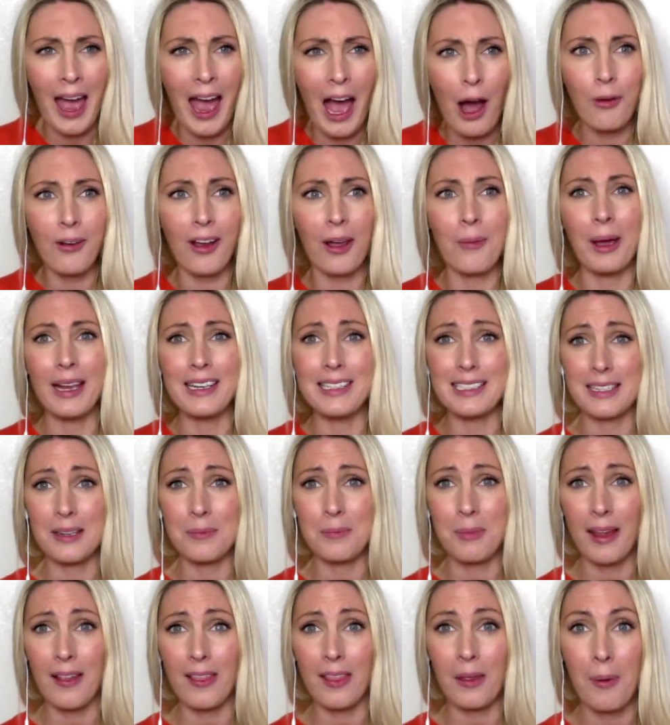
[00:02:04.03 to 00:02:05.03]
How come I
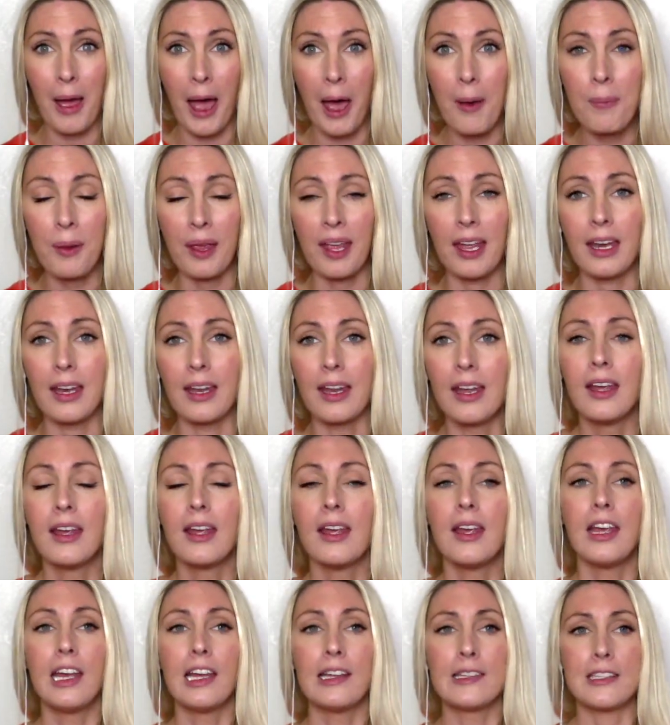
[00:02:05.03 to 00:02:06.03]
didn't make them happen?
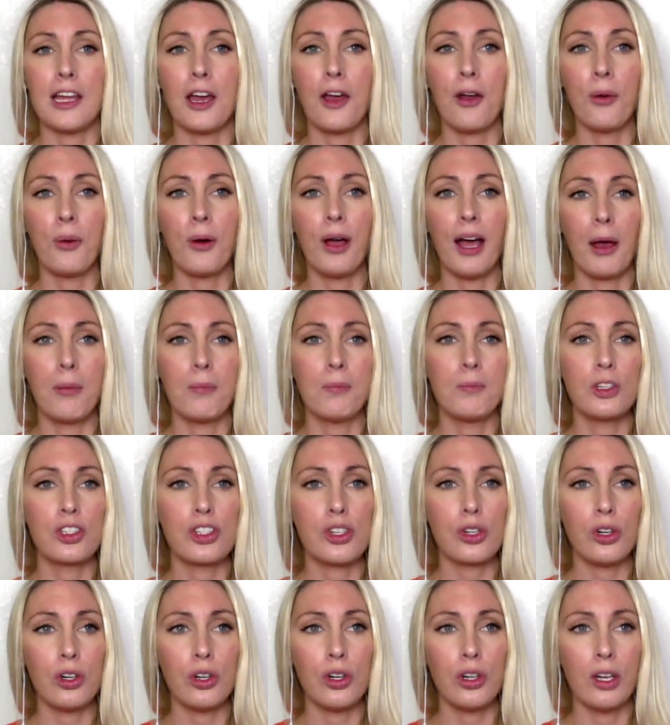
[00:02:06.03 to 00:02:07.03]
So I'm
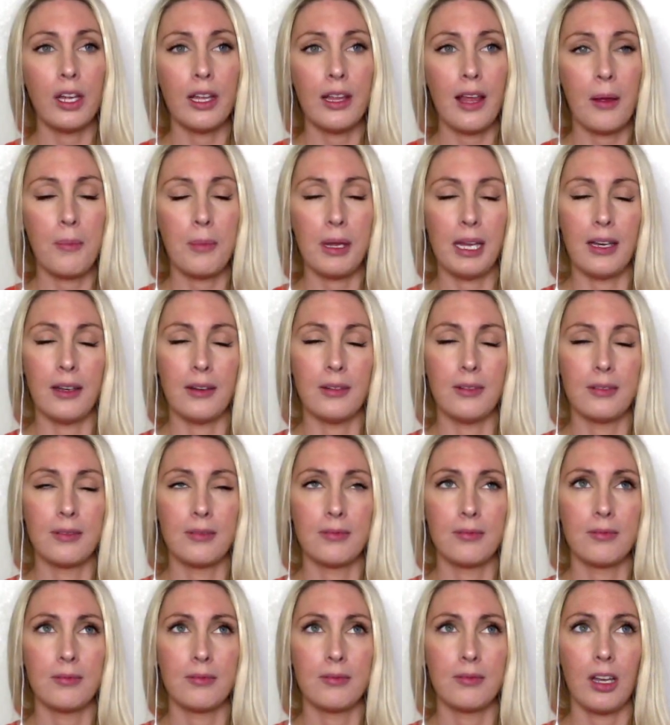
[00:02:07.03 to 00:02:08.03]
sure, I mean,
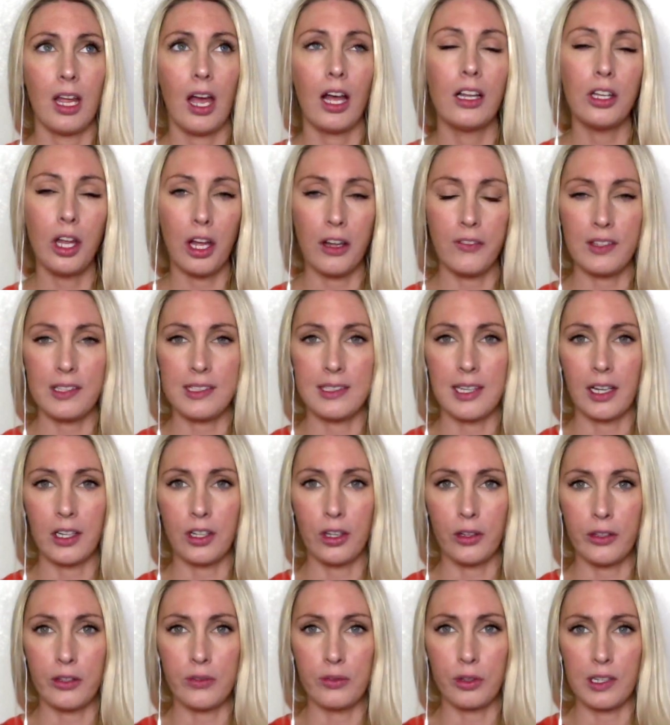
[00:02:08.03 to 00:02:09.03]
a lot of us set
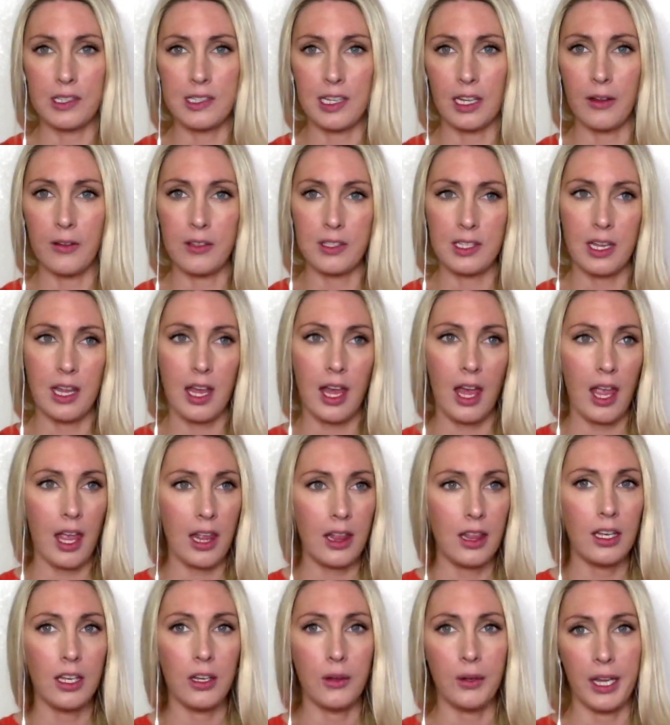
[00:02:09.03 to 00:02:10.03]
goals for ourselves
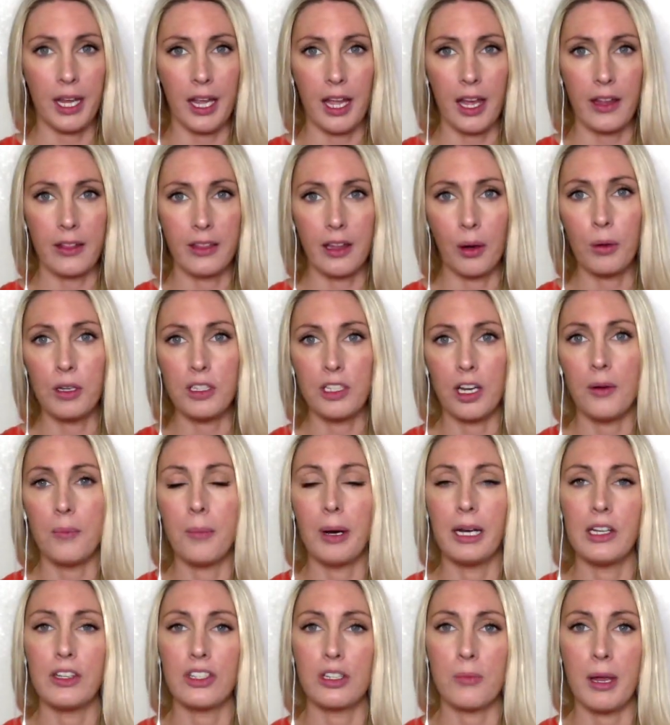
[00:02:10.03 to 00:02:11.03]
in the new year that we don't
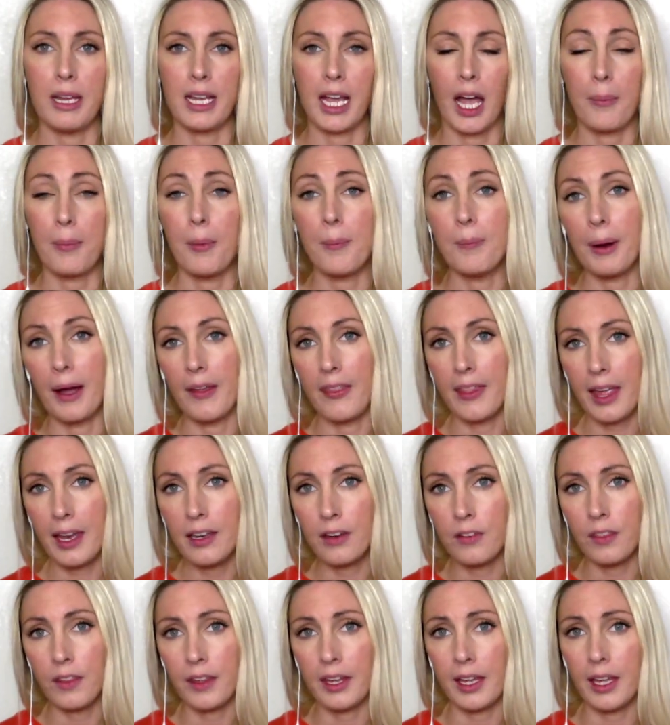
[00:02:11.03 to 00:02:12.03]
manage to make happen by the
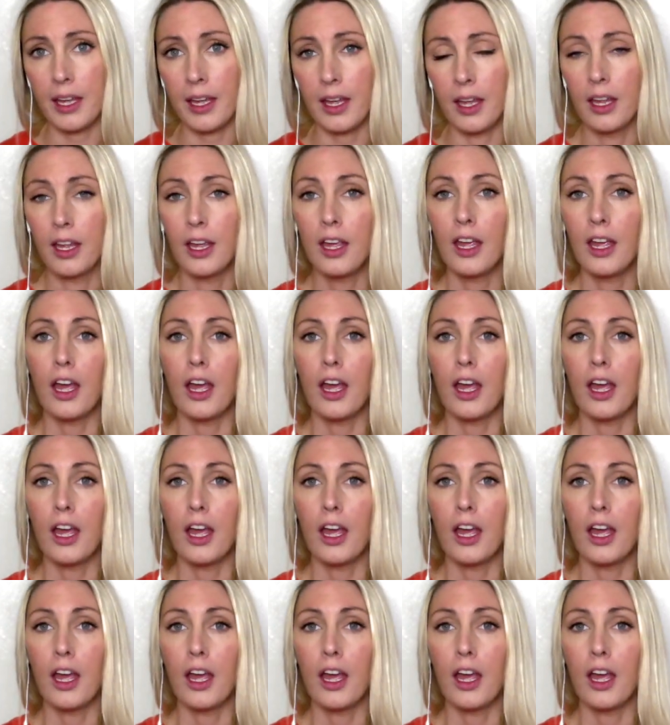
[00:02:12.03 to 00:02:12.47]
end of the year.